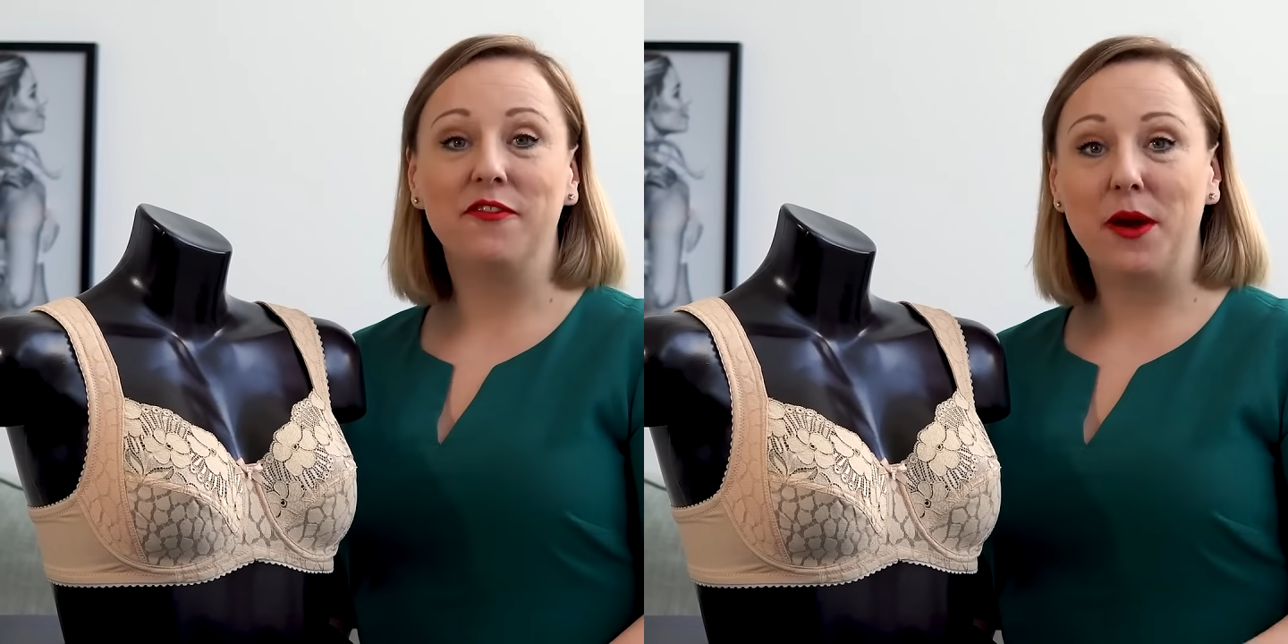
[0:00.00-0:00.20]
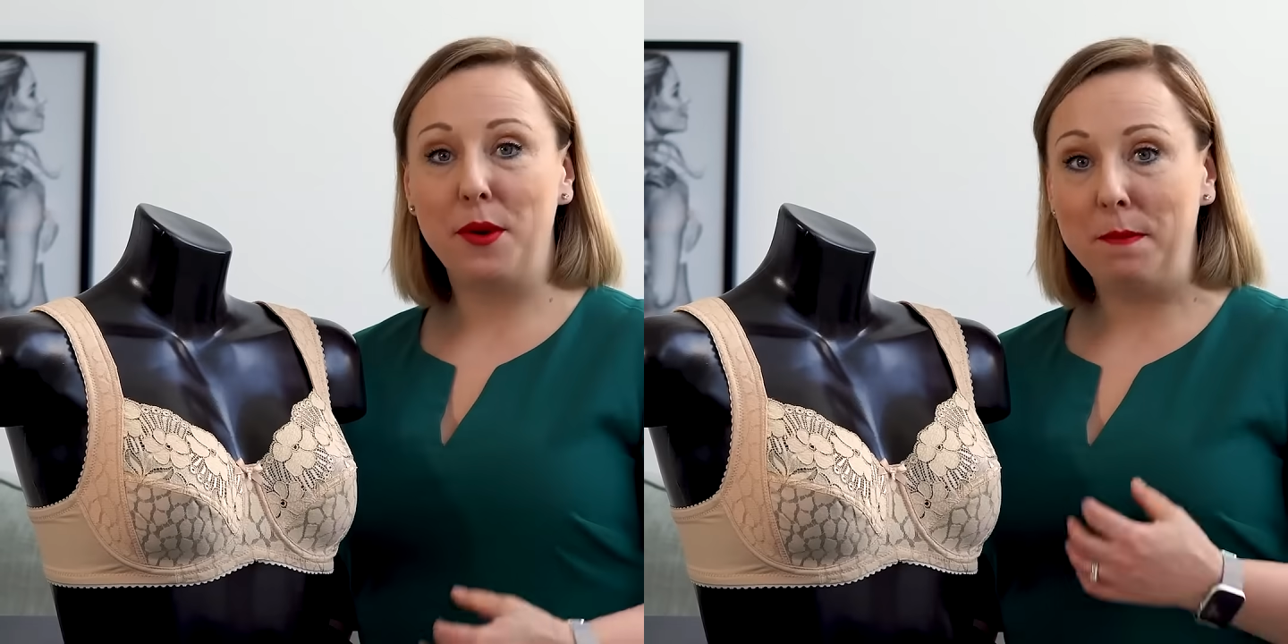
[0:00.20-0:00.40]

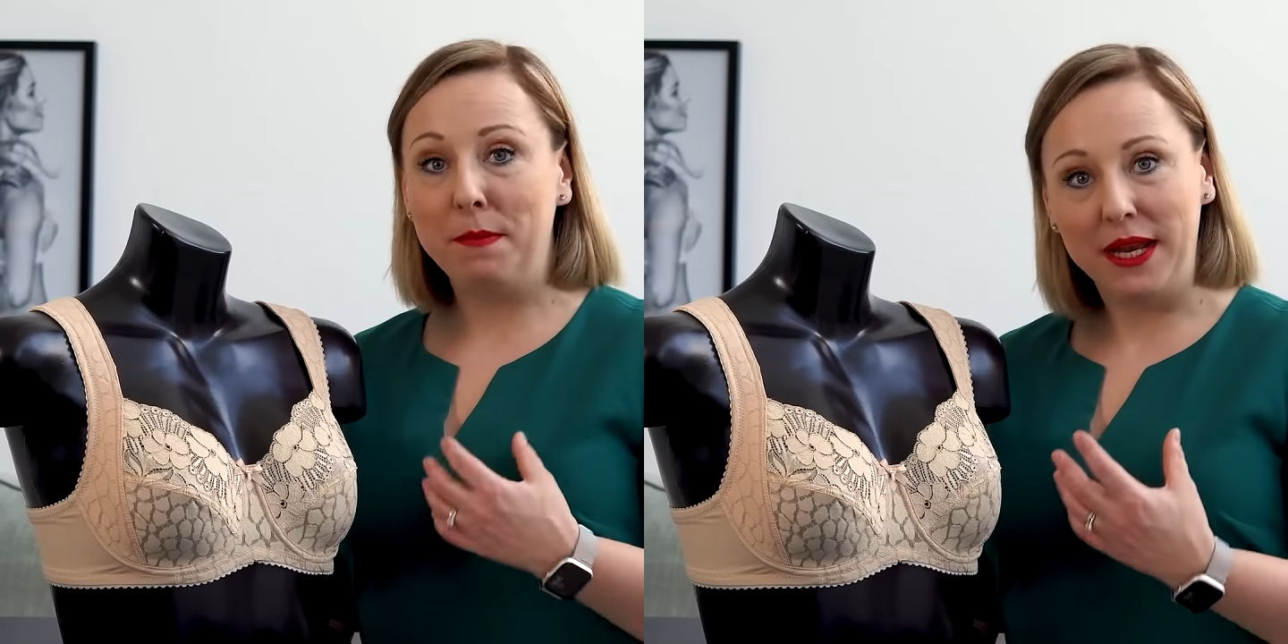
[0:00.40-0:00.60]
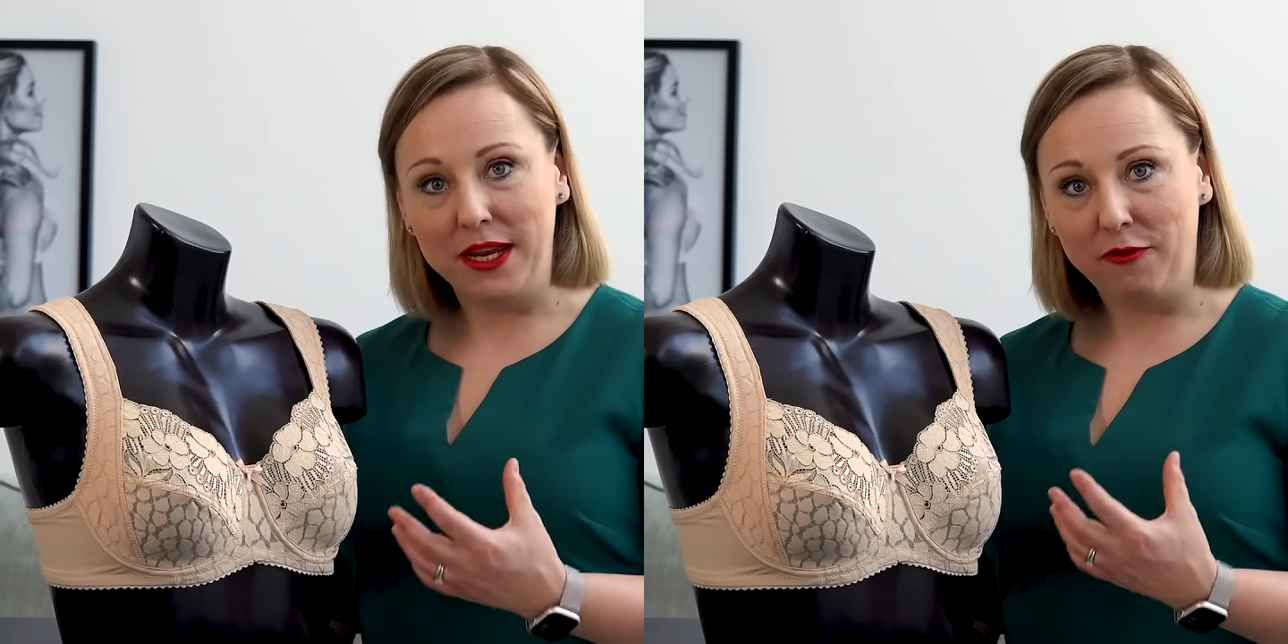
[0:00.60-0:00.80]
very
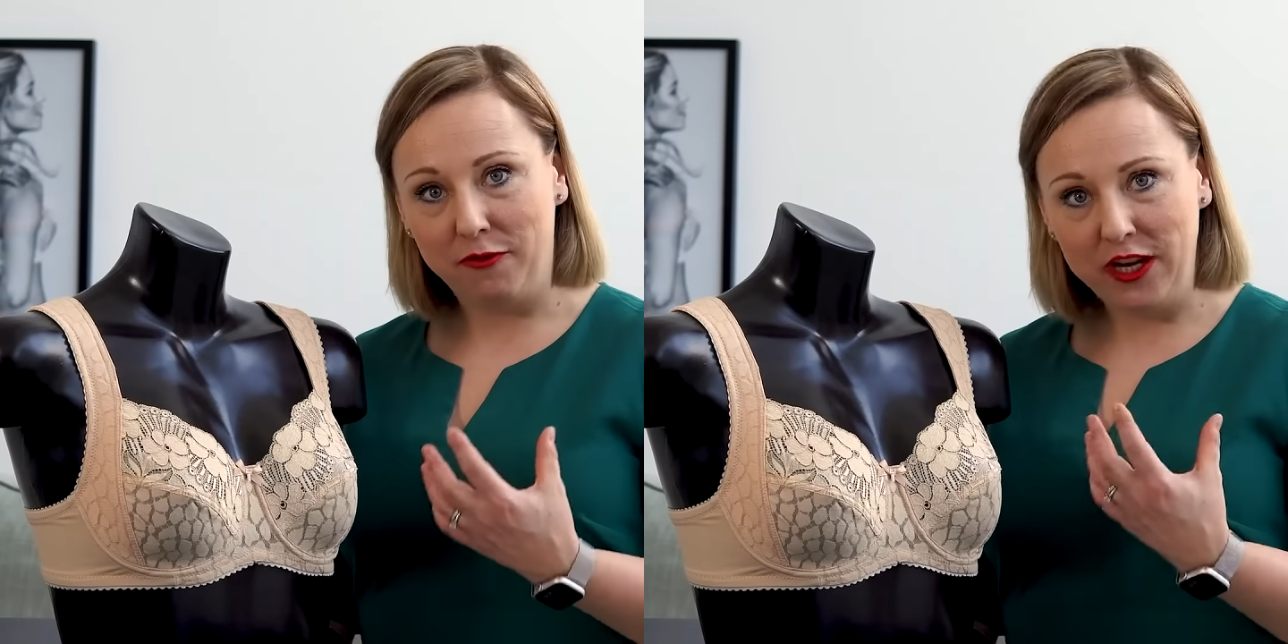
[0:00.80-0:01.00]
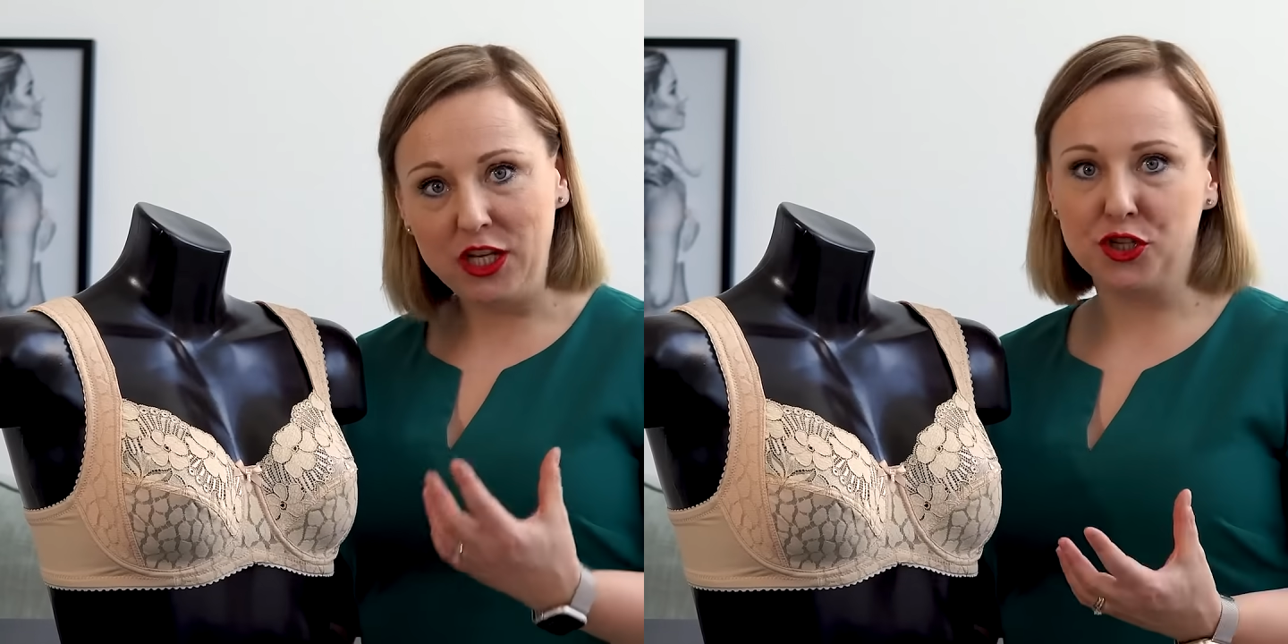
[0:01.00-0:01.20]
many
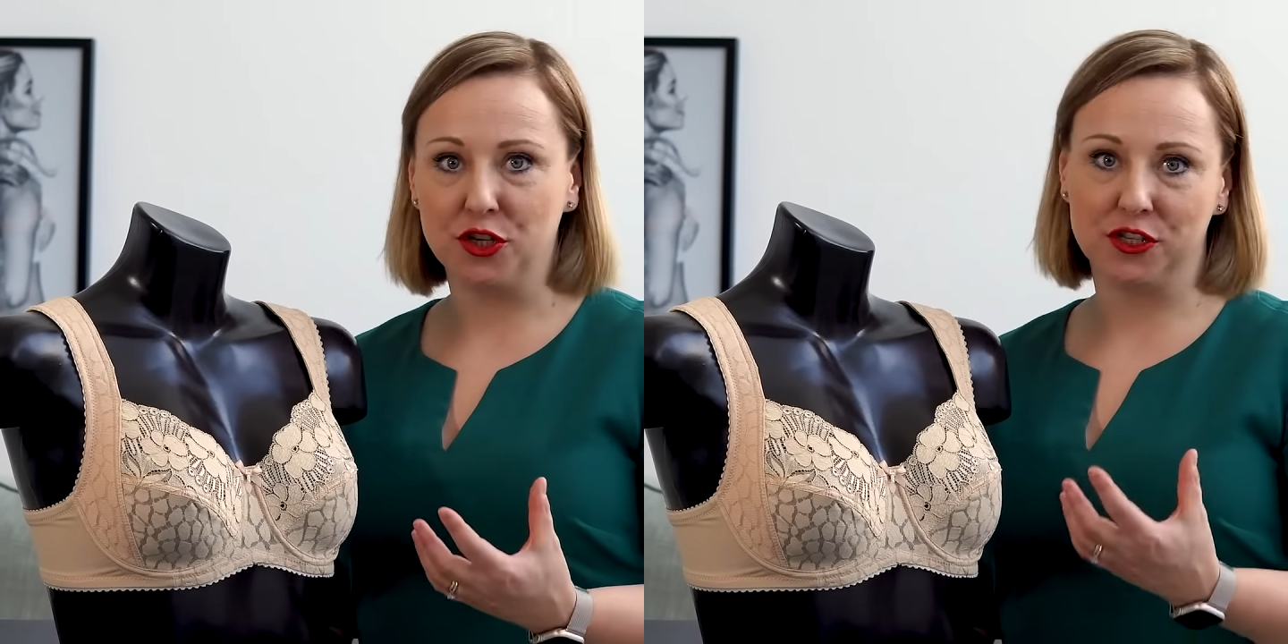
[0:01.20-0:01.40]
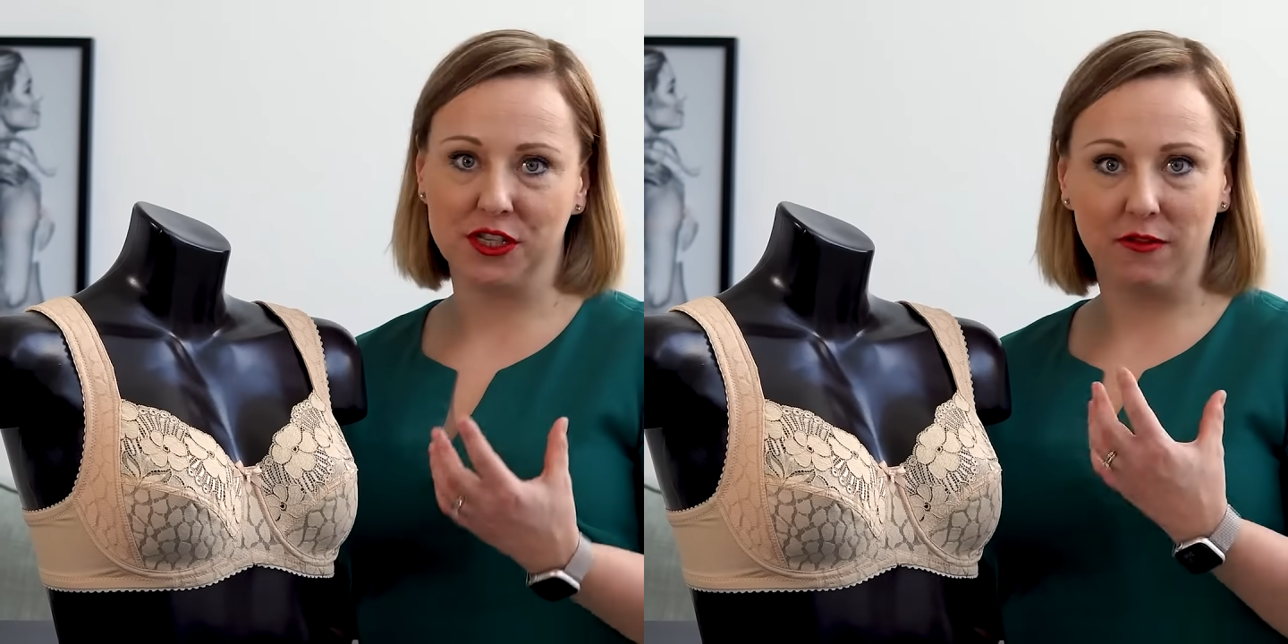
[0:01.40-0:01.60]

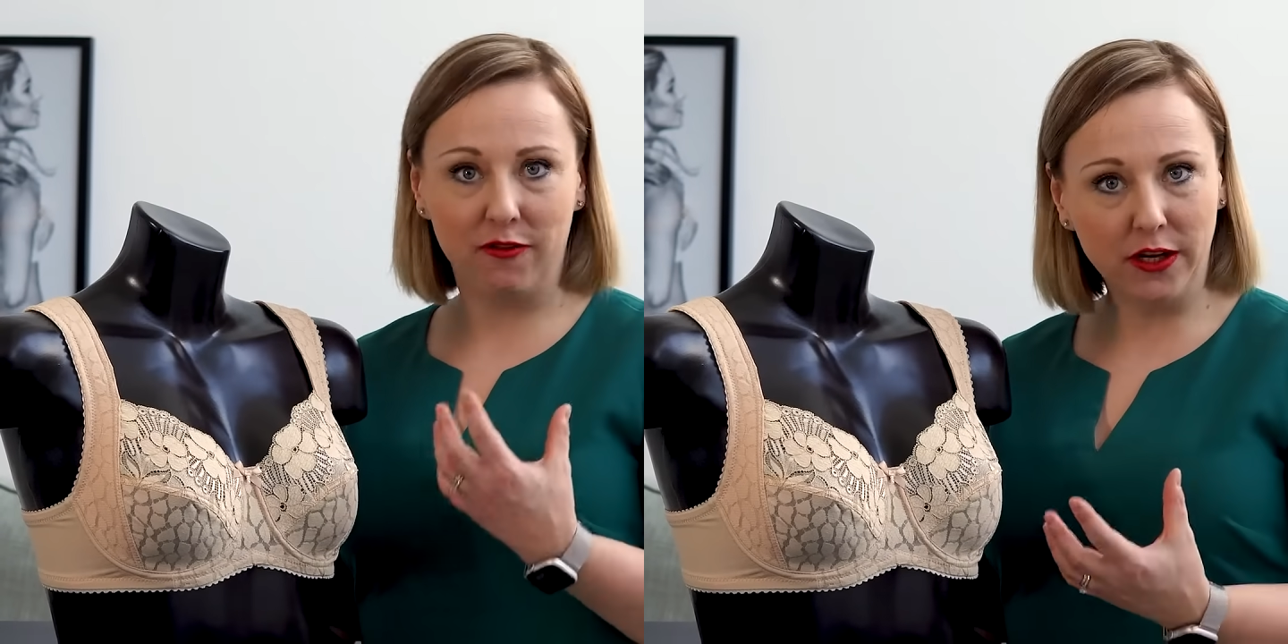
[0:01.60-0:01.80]
features and